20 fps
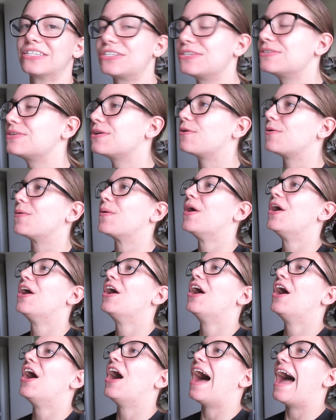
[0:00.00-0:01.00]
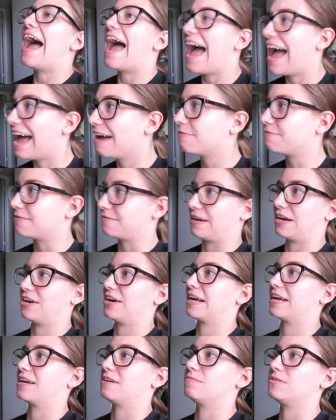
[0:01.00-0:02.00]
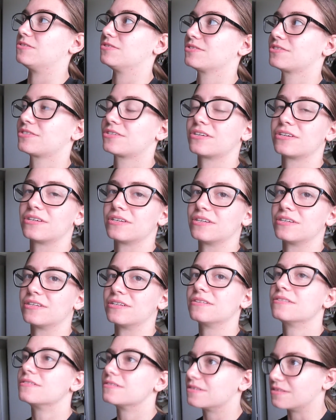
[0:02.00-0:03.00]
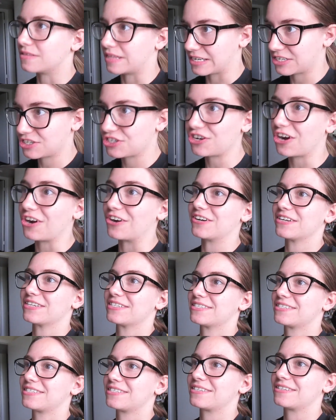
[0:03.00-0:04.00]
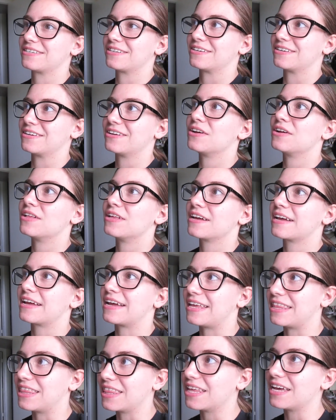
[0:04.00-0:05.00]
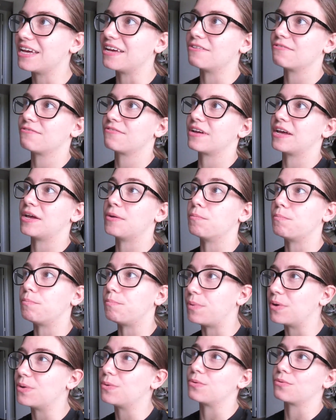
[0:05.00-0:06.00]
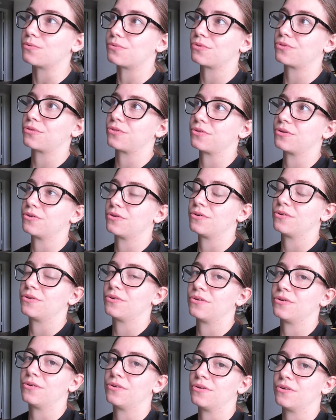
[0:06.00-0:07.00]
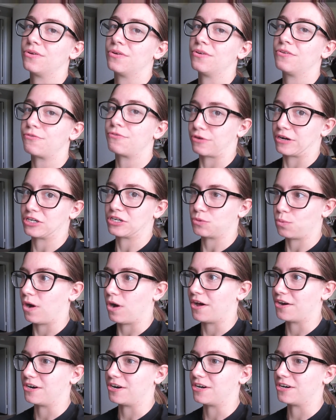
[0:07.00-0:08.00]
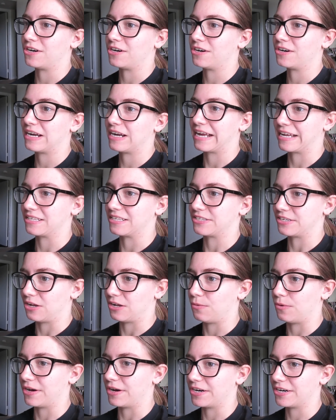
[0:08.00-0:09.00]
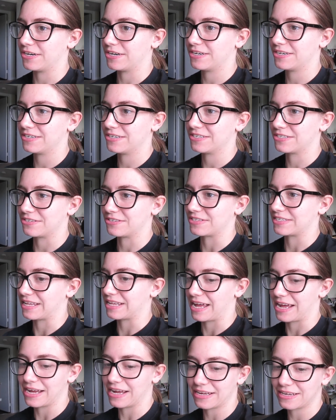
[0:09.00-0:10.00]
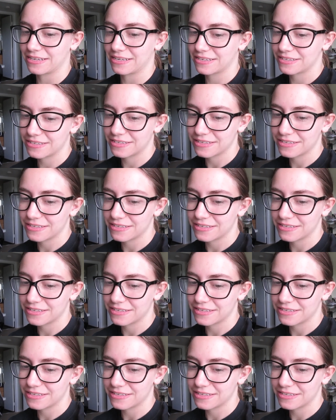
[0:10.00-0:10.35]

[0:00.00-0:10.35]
do know half of our animals like sharks, can live in both freshwater and saltwater. So it's like,